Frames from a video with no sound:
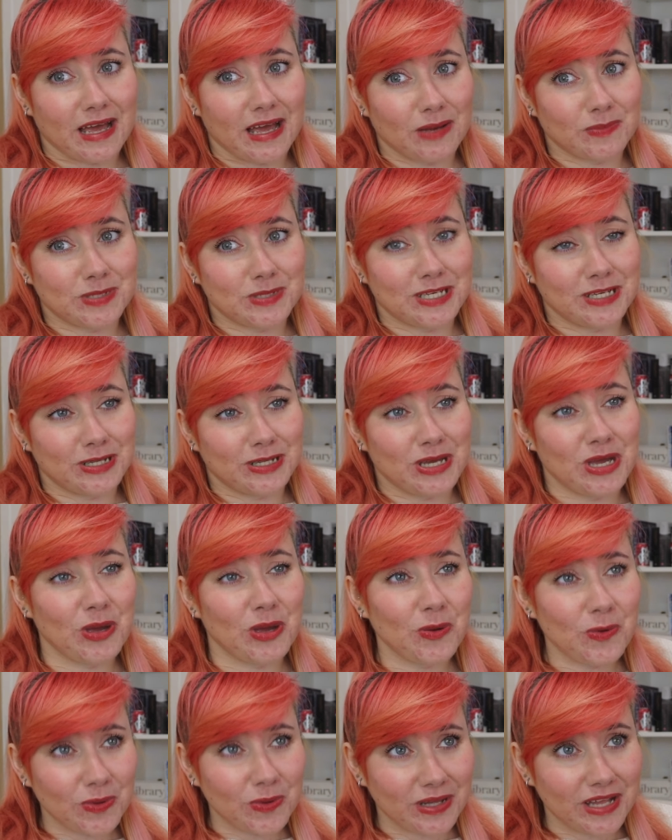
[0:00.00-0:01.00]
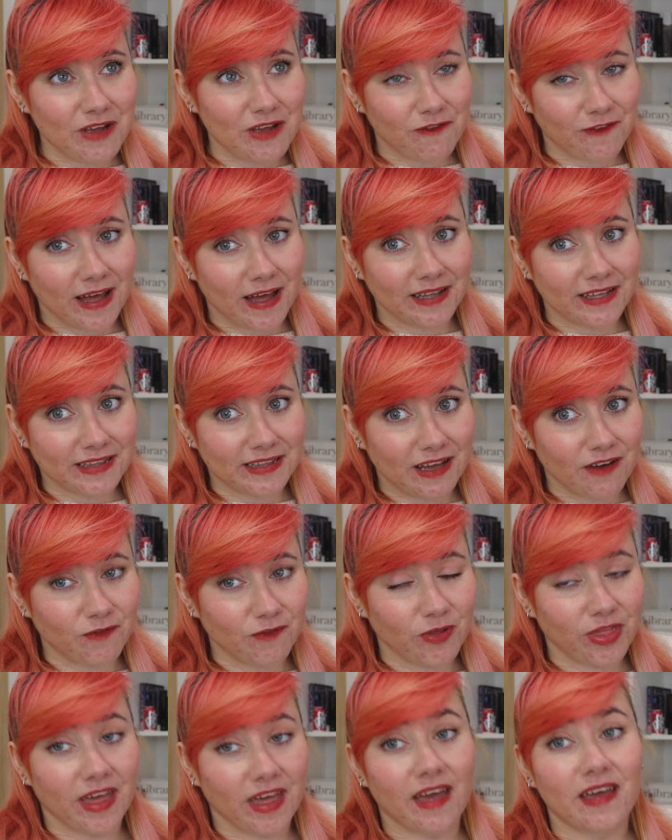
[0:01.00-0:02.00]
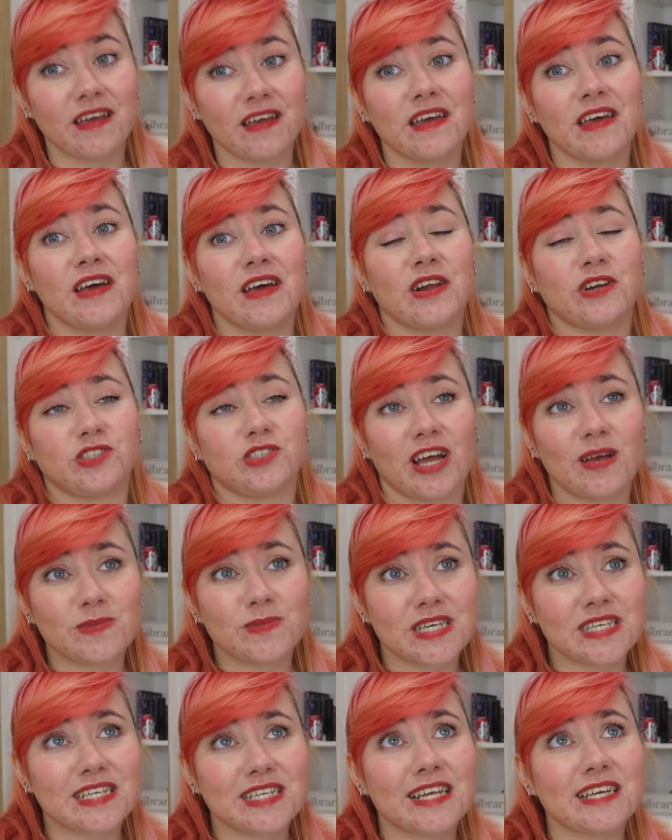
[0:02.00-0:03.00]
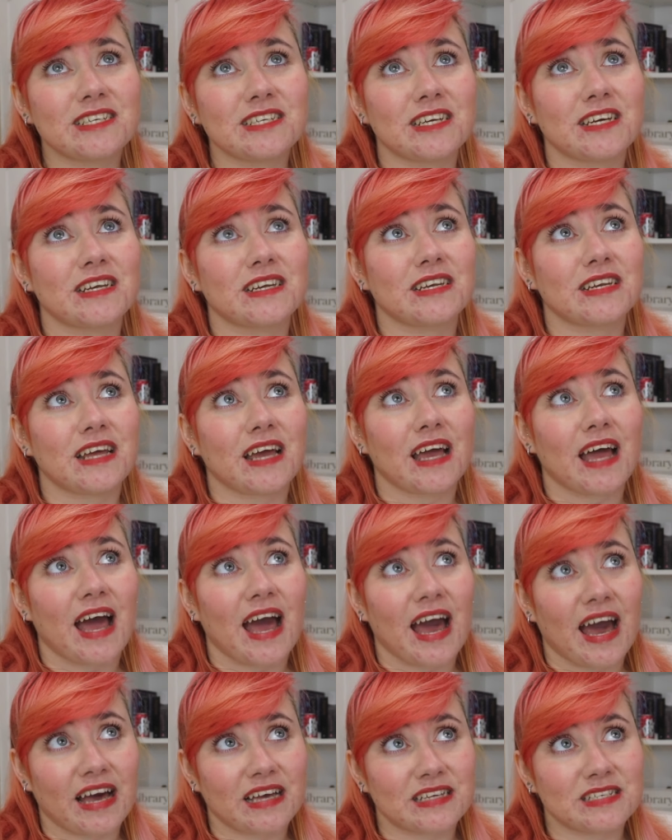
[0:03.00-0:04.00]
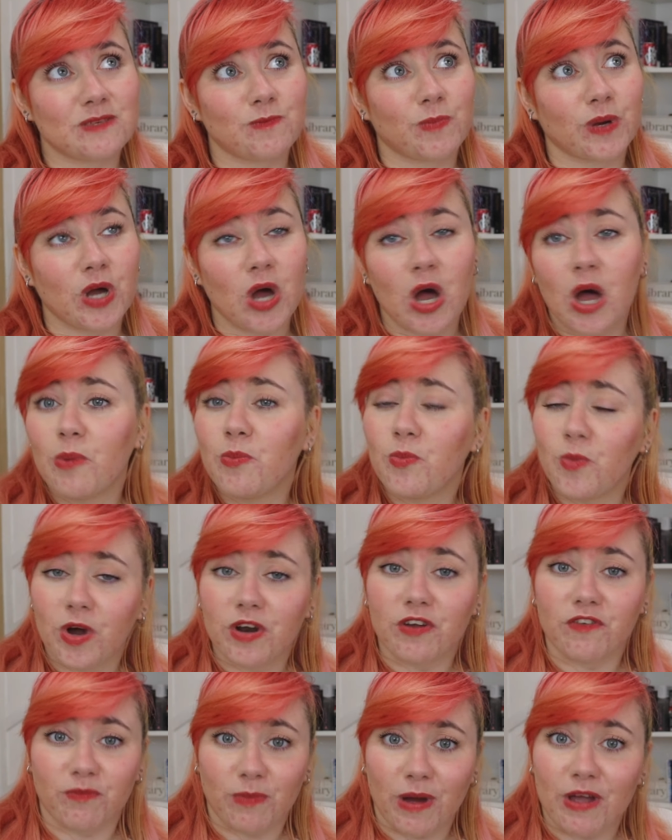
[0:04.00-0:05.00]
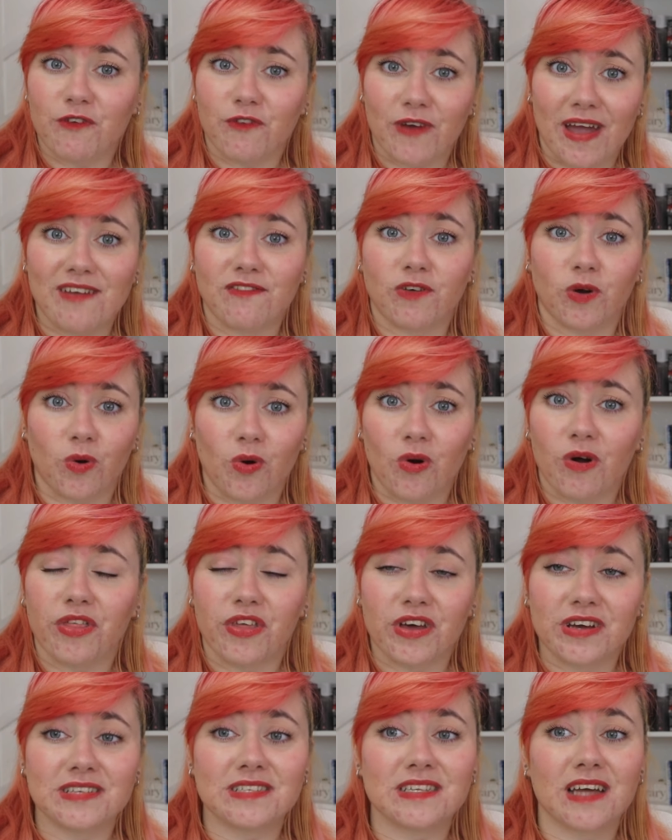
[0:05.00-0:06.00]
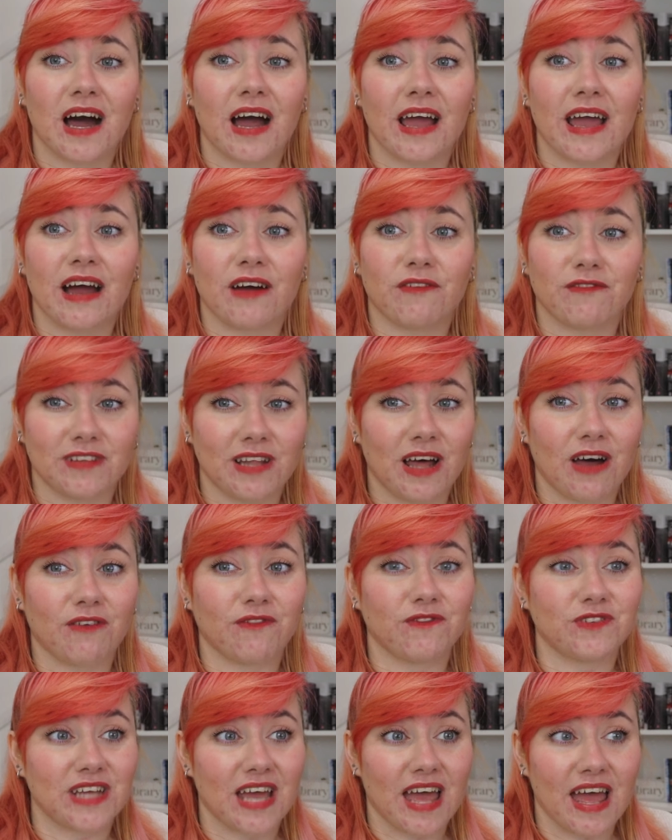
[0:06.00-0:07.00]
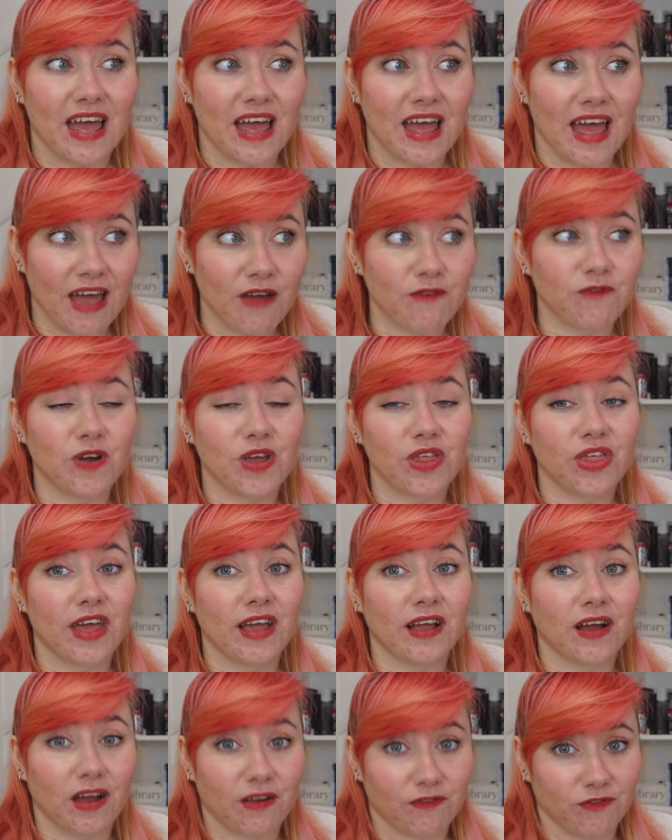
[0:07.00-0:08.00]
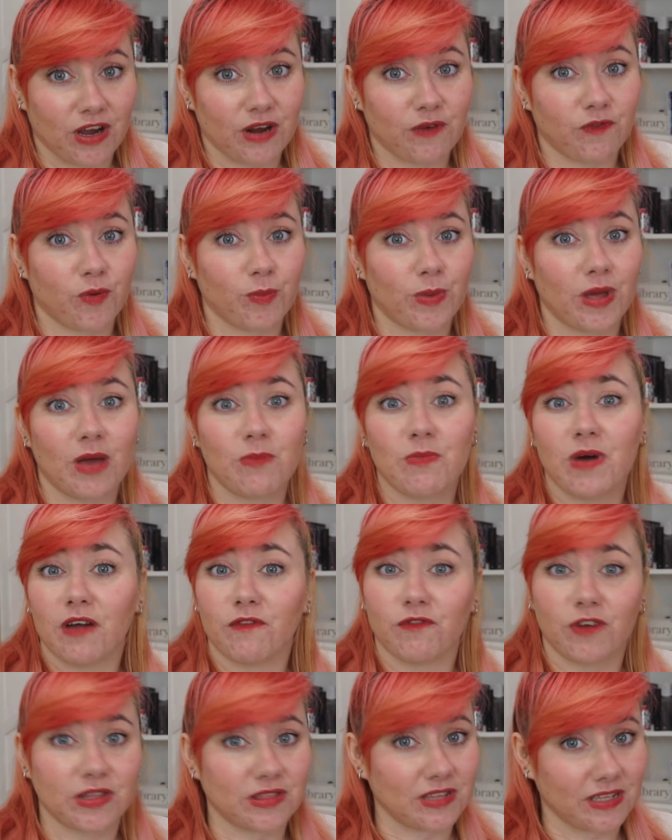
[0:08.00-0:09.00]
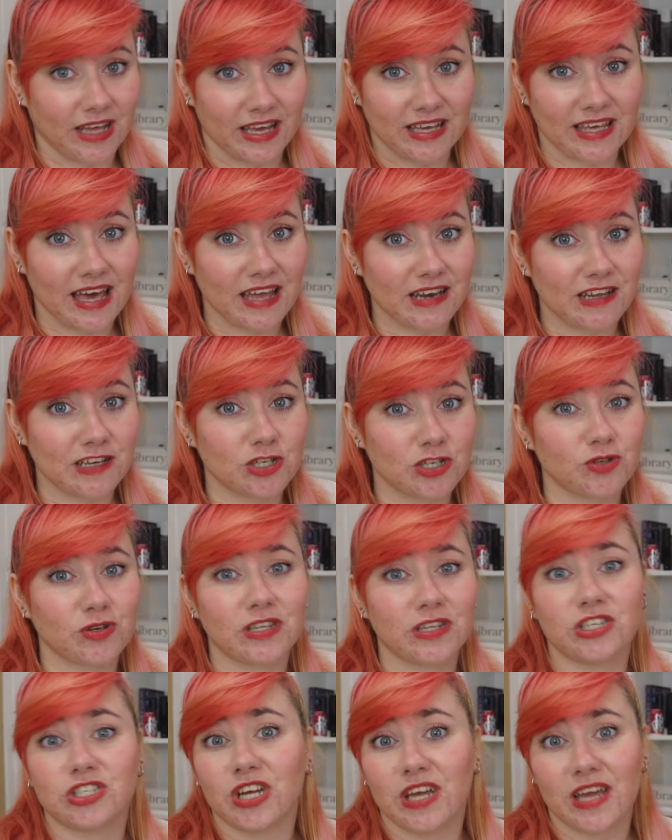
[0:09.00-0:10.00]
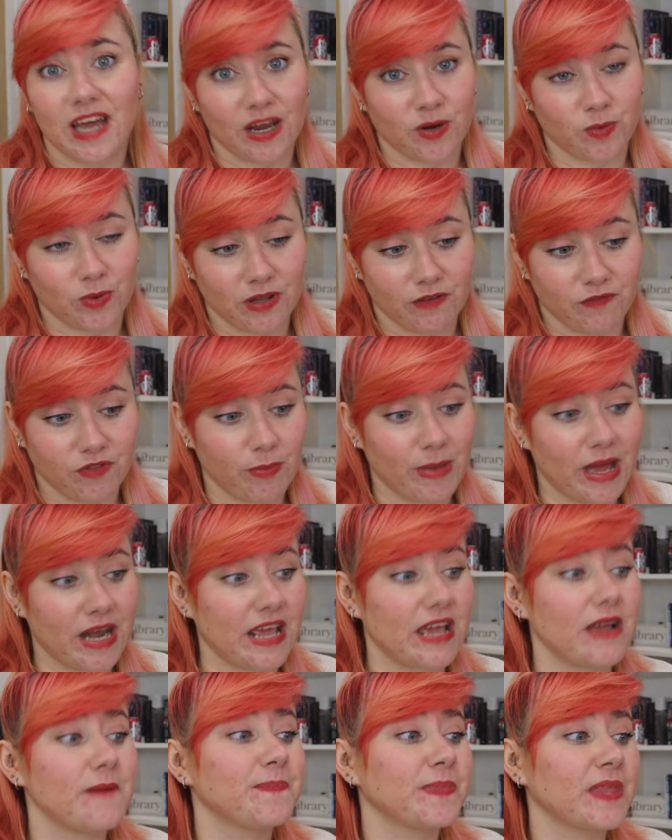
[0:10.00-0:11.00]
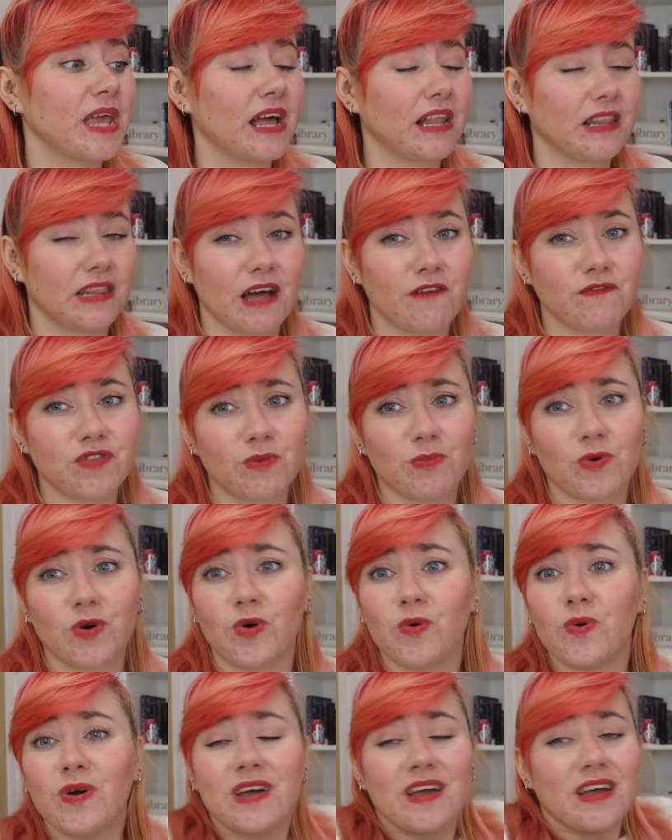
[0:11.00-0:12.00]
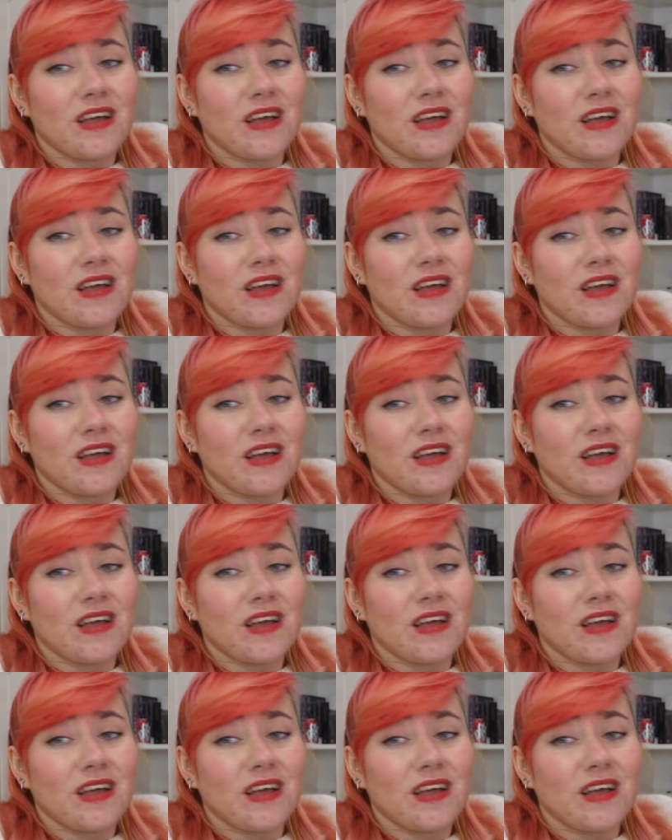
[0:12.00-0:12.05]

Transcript: absolutely fell in love with it, James Islington has become one of my favourite authors. I have loved everything I've read from him. I've read the Licanius trilogy and Will of the Many, loved them all.